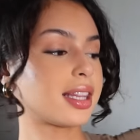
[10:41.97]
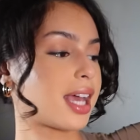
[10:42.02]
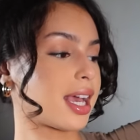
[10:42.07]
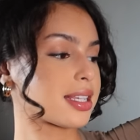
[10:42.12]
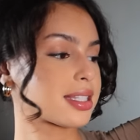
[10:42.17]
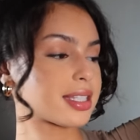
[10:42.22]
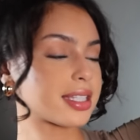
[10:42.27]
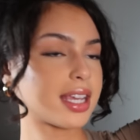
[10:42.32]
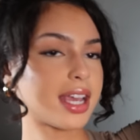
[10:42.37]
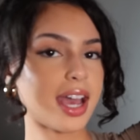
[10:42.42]

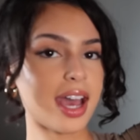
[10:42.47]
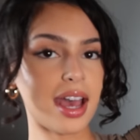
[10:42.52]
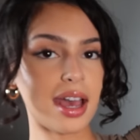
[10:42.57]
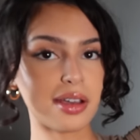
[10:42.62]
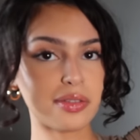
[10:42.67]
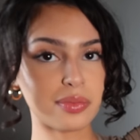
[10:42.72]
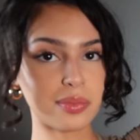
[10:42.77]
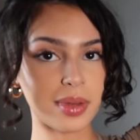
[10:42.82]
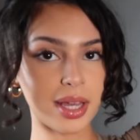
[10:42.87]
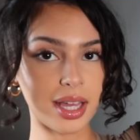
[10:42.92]
lastly, I
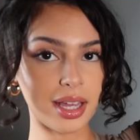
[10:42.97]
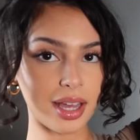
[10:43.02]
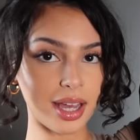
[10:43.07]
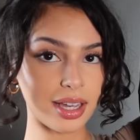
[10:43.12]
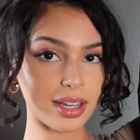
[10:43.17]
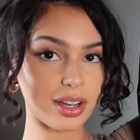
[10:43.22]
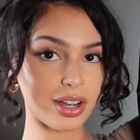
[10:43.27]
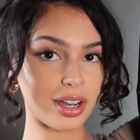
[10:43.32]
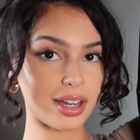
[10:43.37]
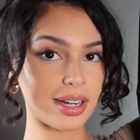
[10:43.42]
have my
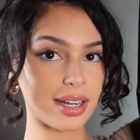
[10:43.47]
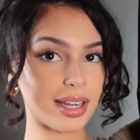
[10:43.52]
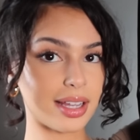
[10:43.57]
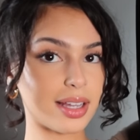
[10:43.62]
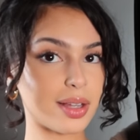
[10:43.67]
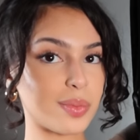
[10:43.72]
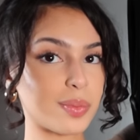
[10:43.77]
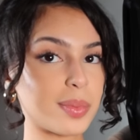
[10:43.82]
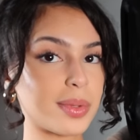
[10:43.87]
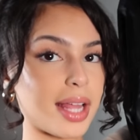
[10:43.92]

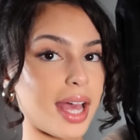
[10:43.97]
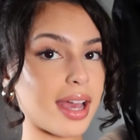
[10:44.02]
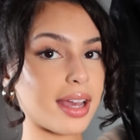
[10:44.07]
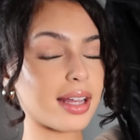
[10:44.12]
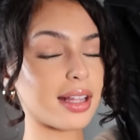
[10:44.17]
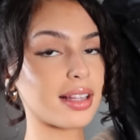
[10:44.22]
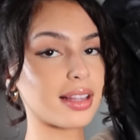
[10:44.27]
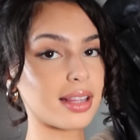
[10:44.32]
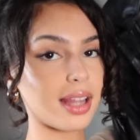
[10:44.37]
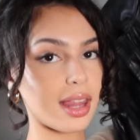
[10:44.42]
iconic
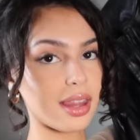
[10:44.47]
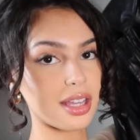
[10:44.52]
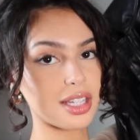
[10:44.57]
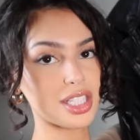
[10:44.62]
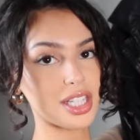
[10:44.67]
black leather